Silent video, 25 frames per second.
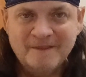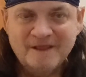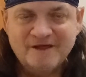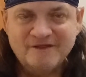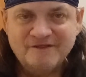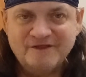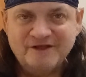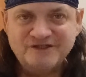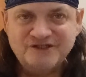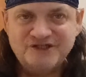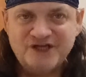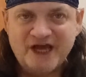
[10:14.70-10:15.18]

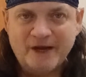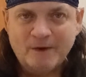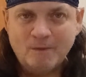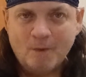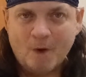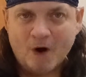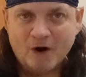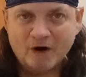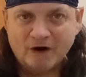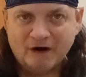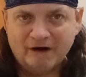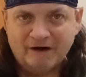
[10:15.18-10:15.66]
the
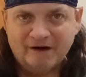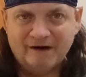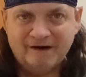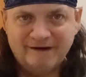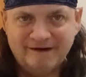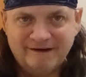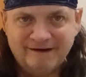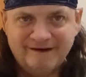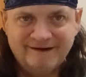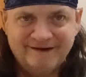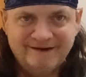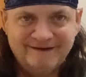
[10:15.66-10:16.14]
jaywalker,
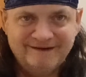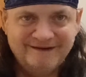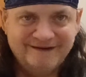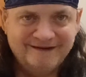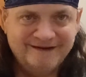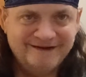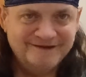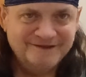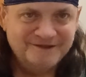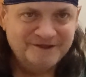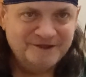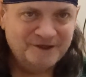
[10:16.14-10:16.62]

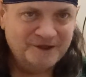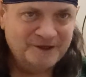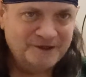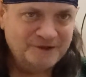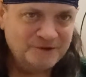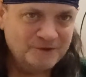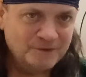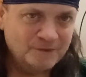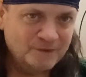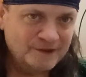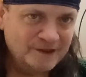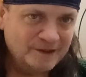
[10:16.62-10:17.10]
and
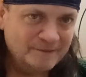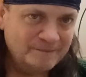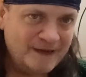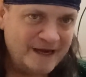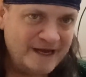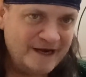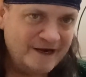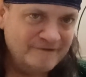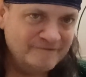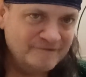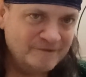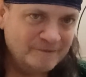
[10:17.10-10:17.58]
you're really
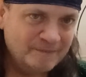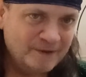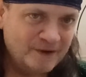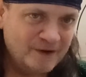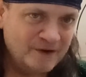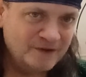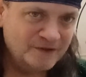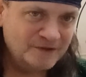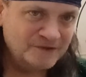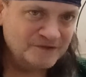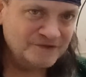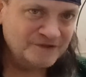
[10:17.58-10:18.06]
painting for
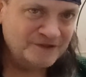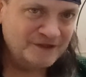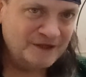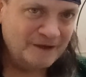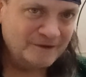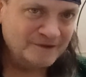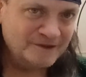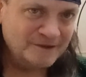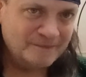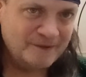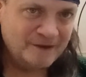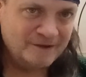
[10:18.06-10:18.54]
pearls,
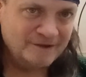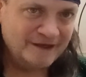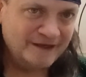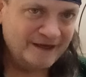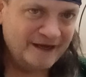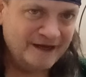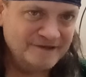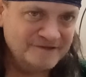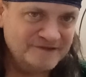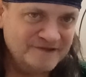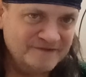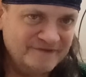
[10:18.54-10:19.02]
at the pearly
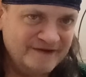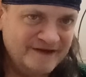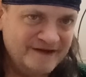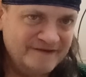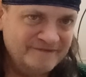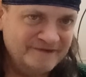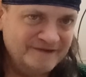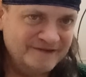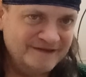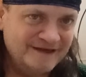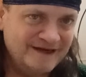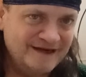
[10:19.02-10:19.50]
gates of
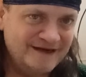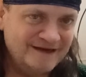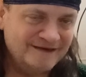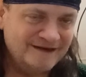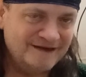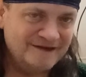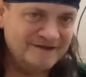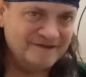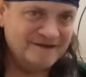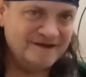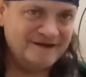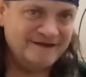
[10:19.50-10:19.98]
heaven, kind of
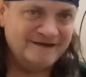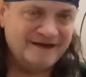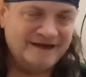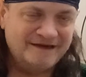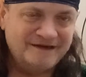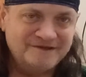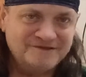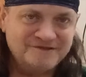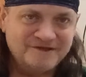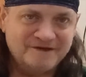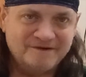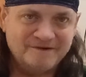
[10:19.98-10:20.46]
like thing, not
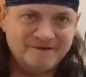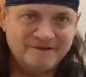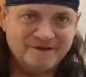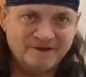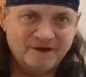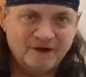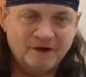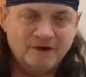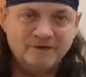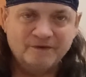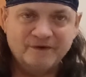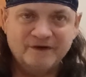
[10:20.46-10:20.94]
necessarily the
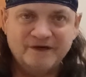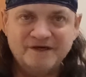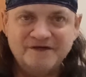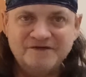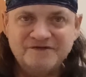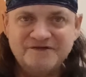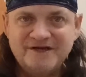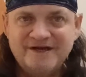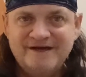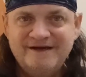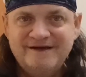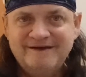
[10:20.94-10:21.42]
gold rush,
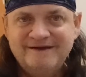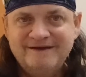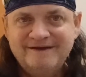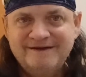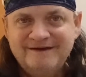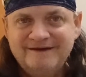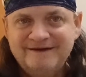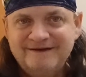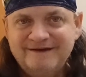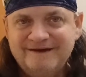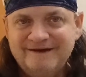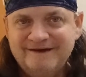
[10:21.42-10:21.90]

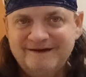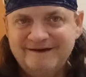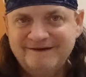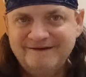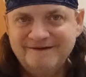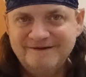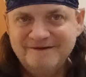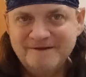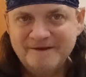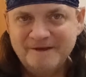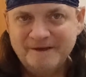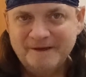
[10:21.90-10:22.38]

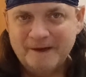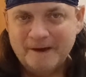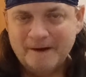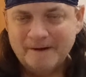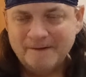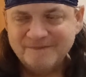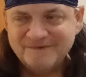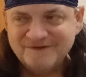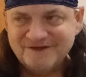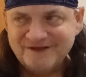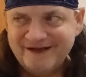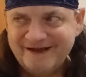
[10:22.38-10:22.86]

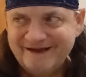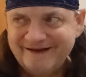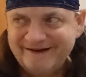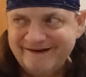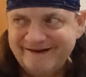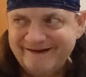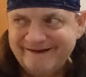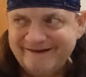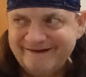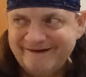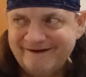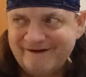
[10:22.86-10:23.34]

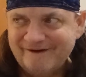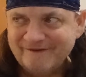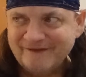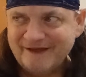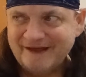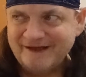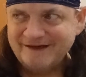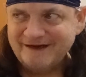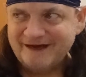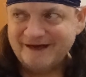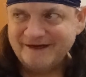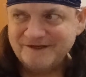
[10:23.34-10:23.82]
and all
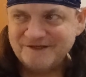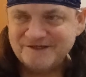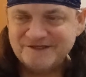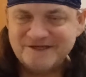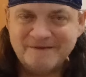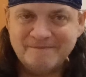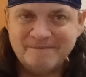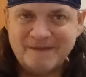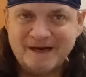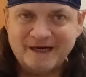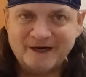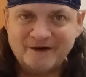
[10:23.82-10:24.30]
that like
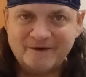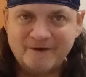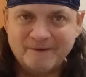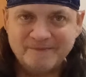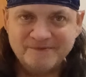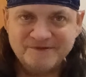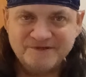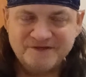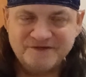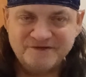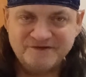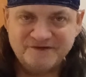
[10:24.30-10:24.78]
symbolic
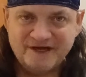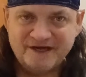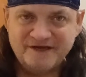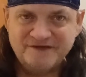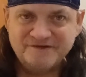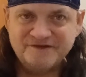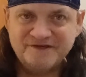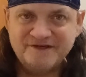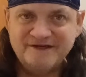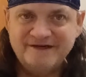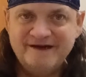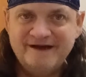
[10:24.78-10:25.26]

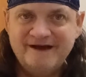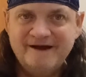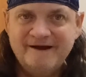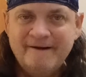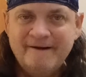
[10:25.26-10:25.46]
representation,